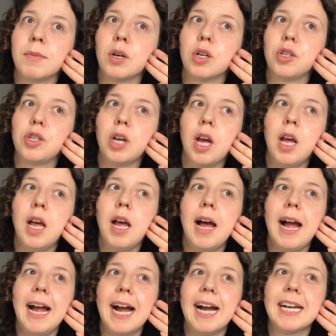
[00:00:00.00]
much.
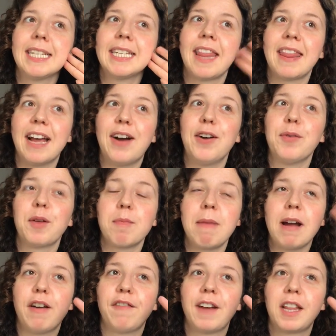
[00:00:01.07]
I had that on with
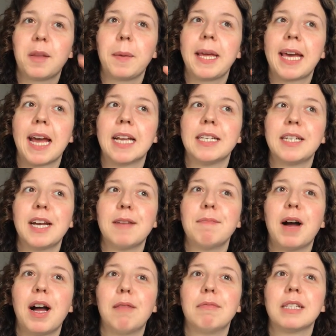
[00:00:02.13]
my outfit at the weekend and
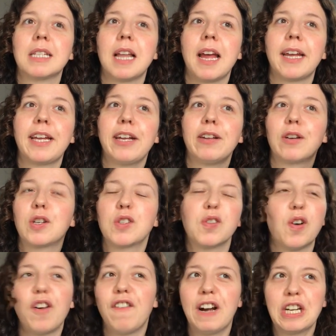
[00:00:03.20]
Martin was like, you look
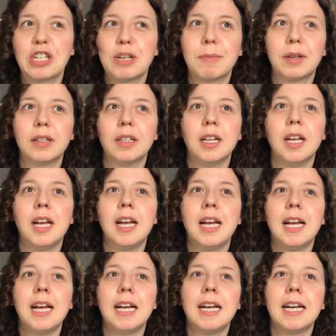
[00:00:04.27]
so fashionable.
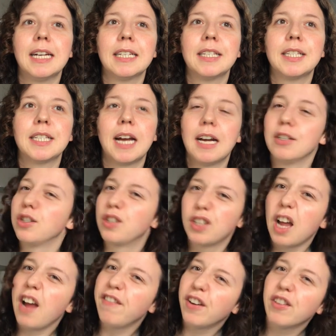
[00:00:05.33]
And I
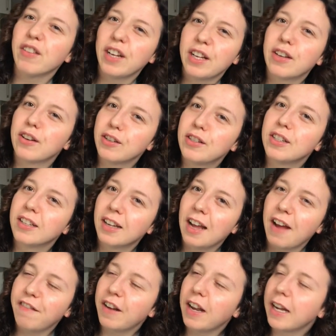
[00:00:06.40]
felt really good.
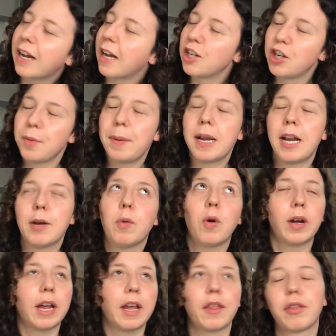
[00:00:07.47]
I felt like I should be like
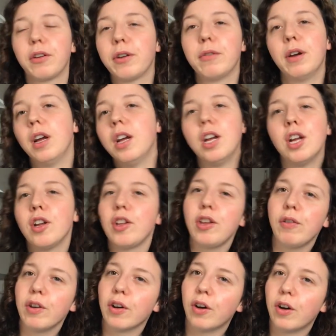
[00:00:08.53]
walking through
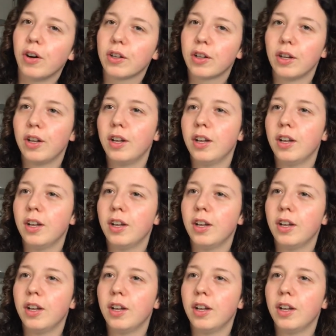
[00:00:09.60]
New York